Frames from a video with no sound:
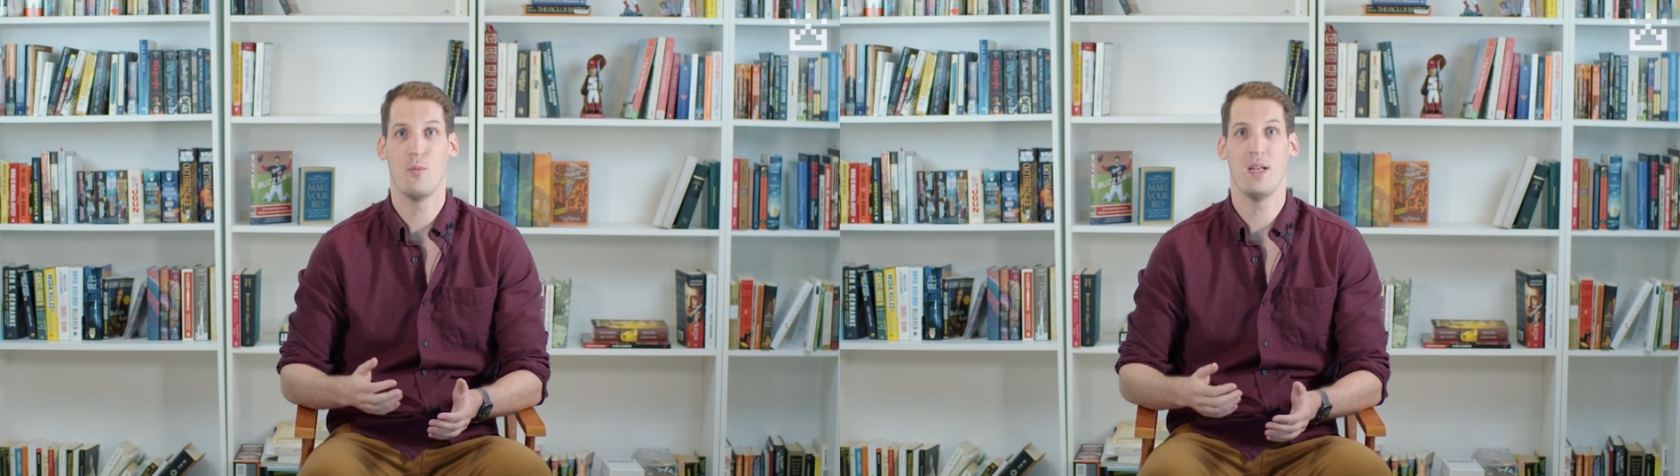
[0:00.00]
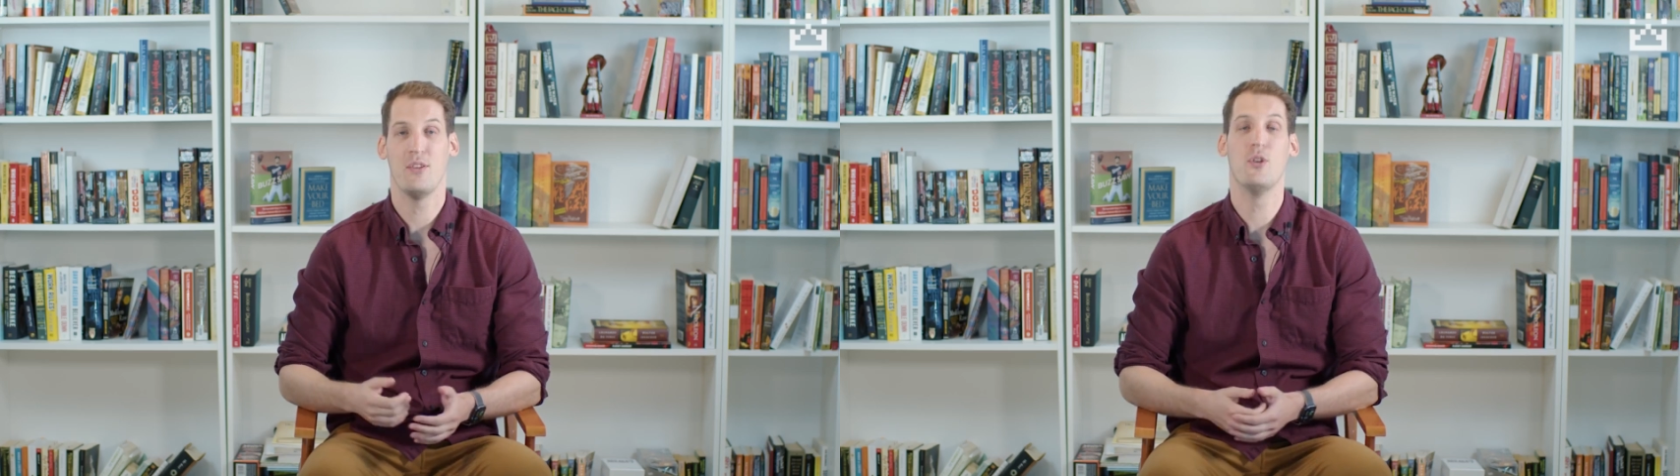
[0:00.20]

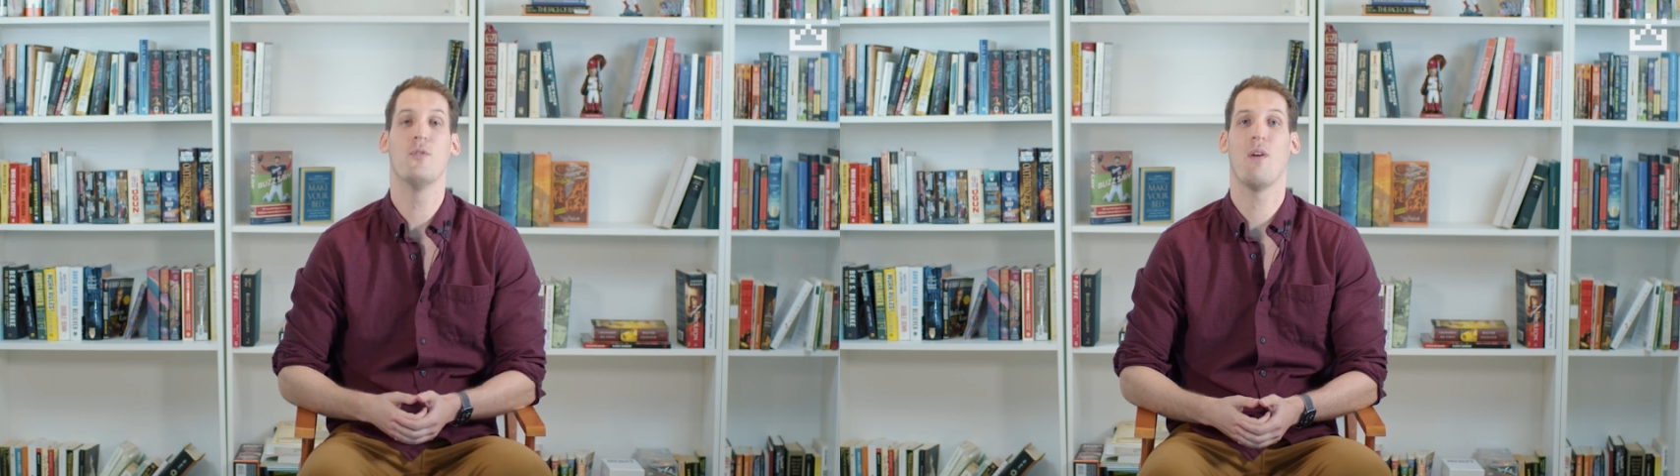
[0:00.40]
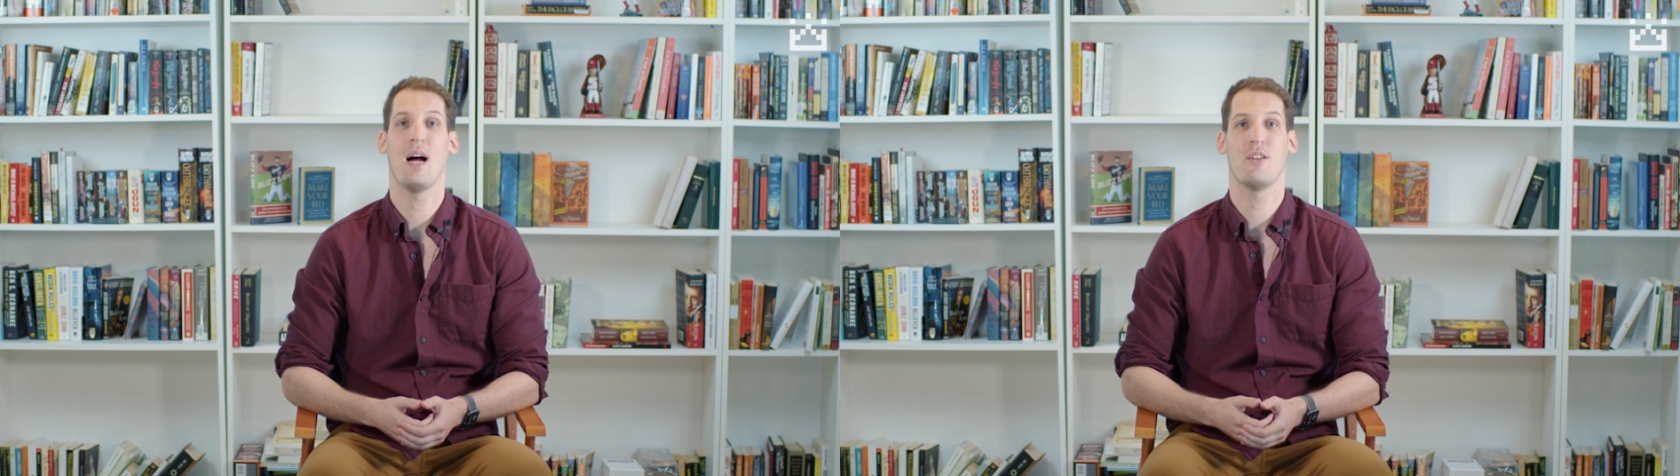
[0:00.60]
we do
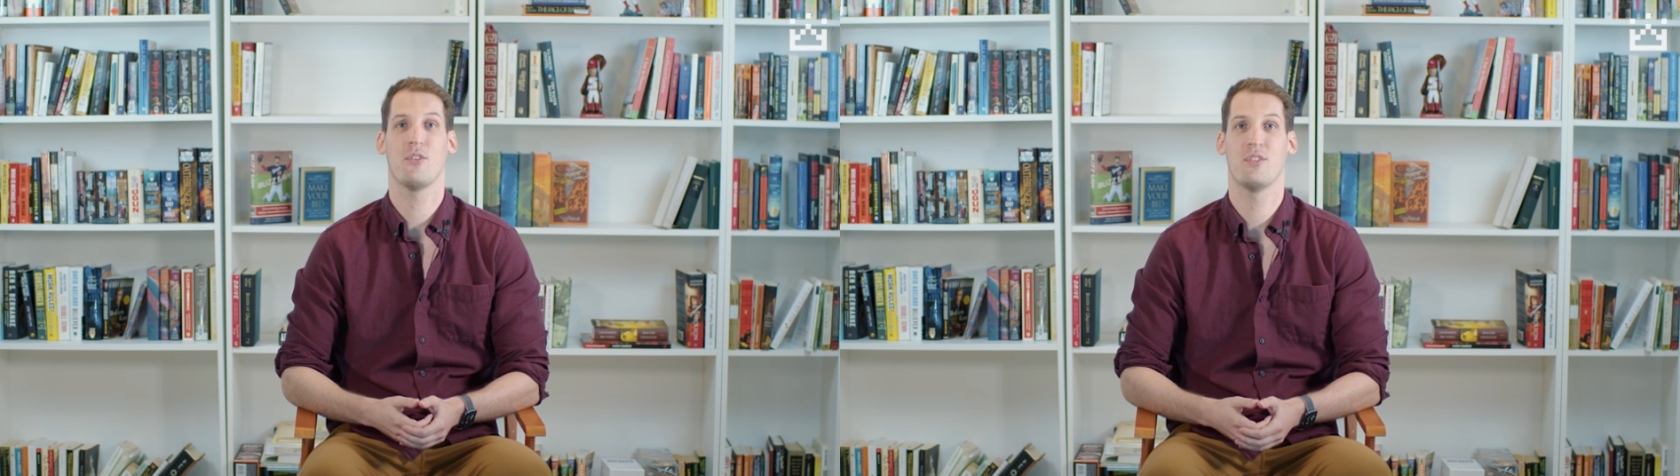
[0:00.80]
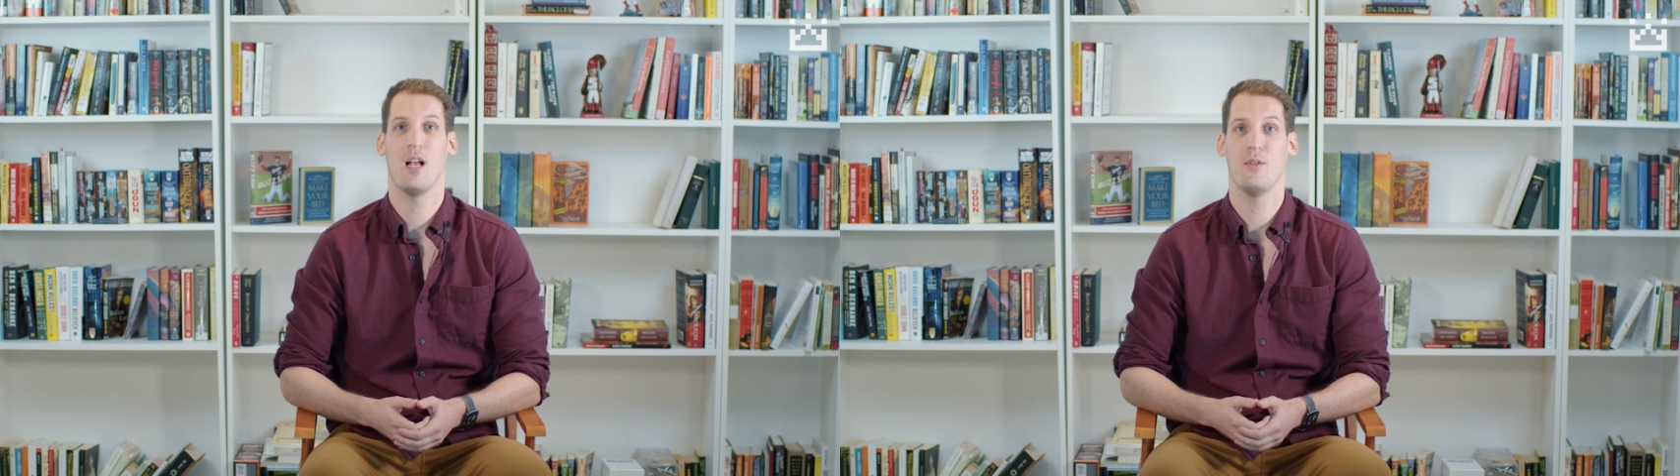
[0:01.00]
find
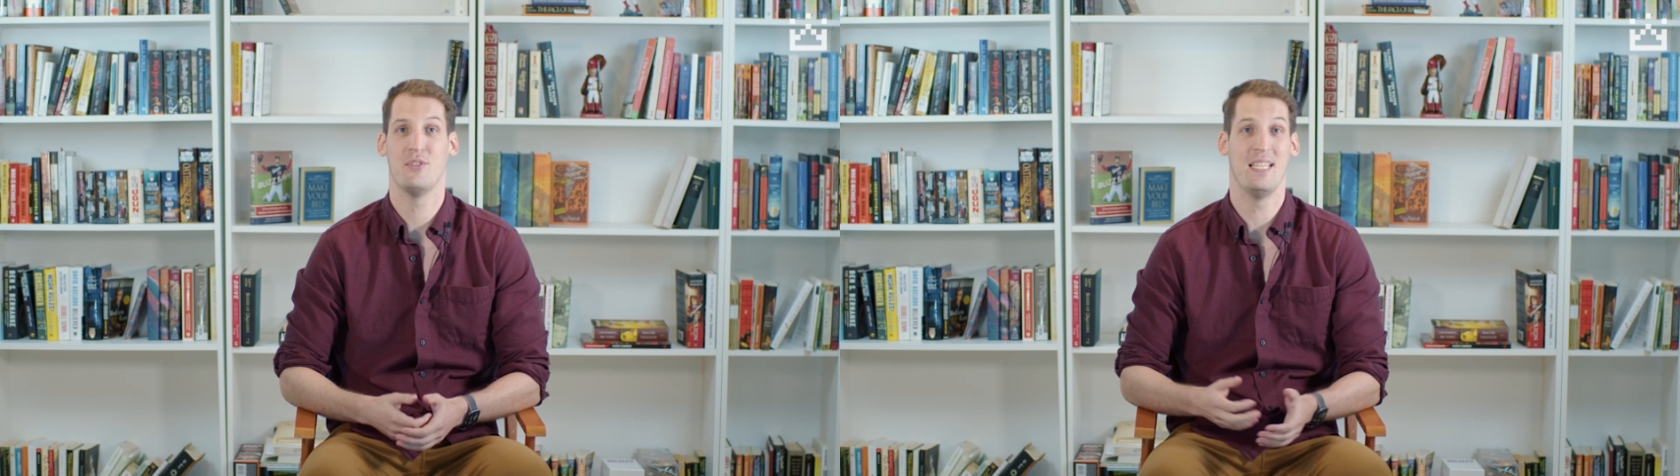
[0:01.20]
ourselves